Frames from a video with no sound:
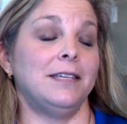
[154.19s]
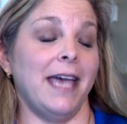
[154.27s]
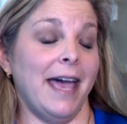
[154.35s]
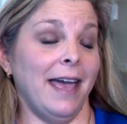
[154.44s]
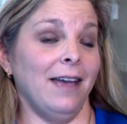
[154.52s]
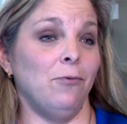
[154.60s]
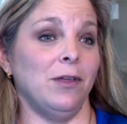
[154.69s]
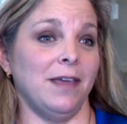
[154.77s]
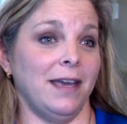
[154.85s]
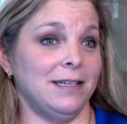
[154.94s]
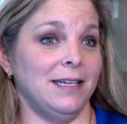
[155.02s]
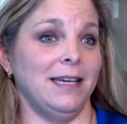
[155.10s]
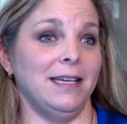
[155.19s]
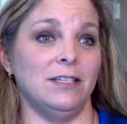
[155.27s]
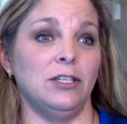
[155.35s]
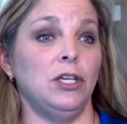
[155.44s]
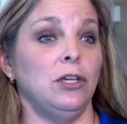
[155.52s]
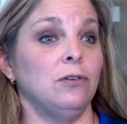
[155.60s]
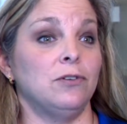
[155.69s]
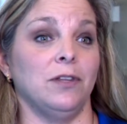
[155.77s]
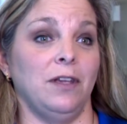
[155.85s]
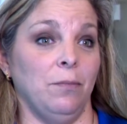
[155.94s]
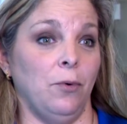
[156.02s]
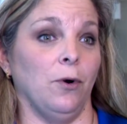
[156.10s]
Tag with ID is
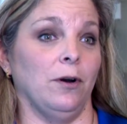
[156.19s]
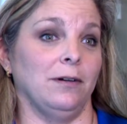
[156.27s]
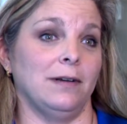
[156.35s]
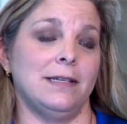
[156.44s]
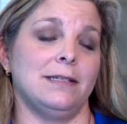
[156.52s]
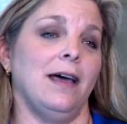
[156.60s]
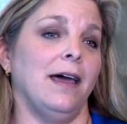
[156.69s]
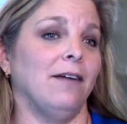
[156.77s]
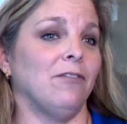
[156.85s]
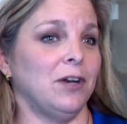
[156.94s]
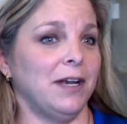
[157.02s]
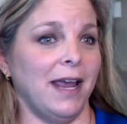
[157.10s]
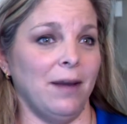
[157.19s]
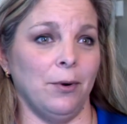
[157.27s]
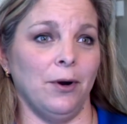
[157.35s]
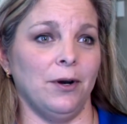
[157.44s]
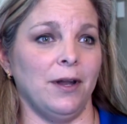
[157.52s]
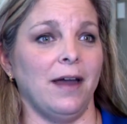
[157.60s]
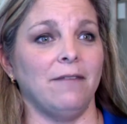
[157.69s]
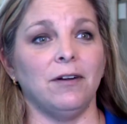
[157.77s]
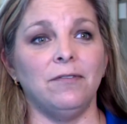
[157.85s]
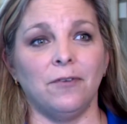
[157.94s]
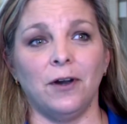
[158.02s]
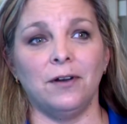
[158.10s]
hugely important because not every neighbor, not
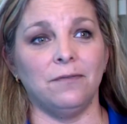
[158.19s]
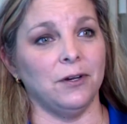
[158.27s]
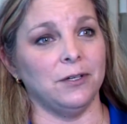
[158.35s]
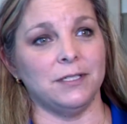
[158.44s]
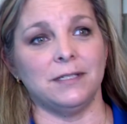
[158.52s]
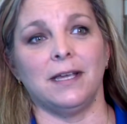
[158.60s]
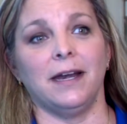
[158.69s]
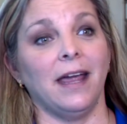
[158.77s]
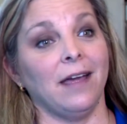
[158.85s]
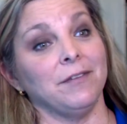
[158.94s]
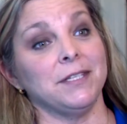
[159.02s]
every friend of yours is going to have a